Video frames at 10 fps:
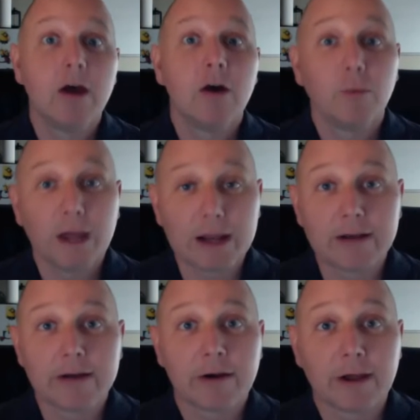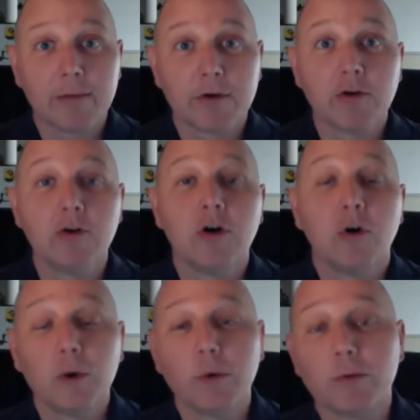We added in our chemical,
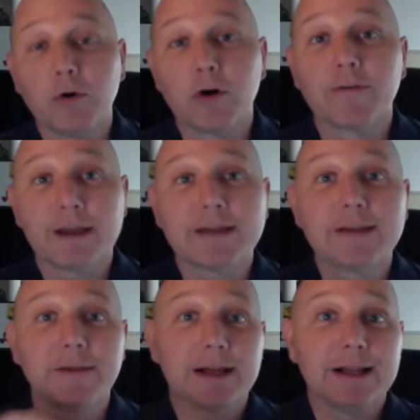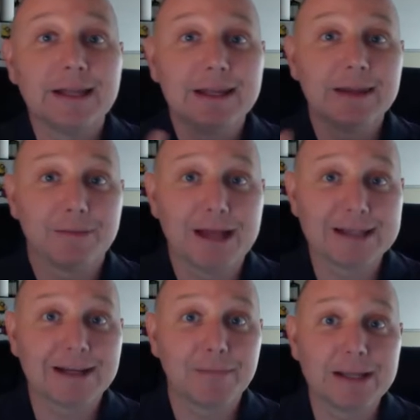we were more effective at cleaning the
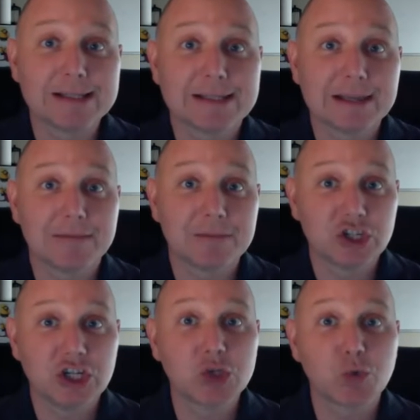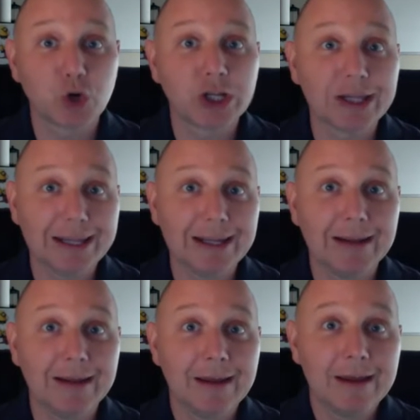plastic bins that the machines were
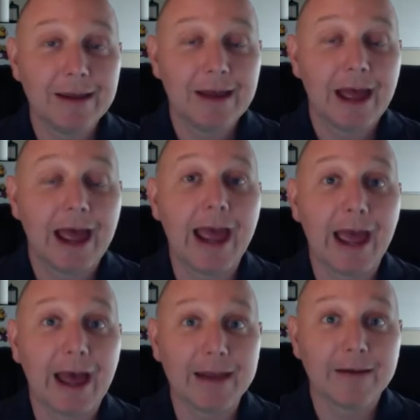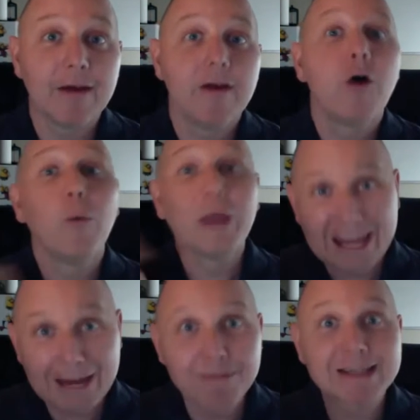cleaning, and we
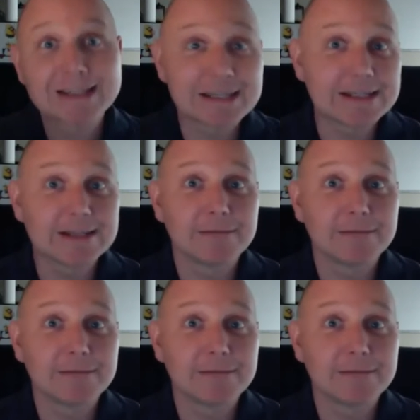keep the system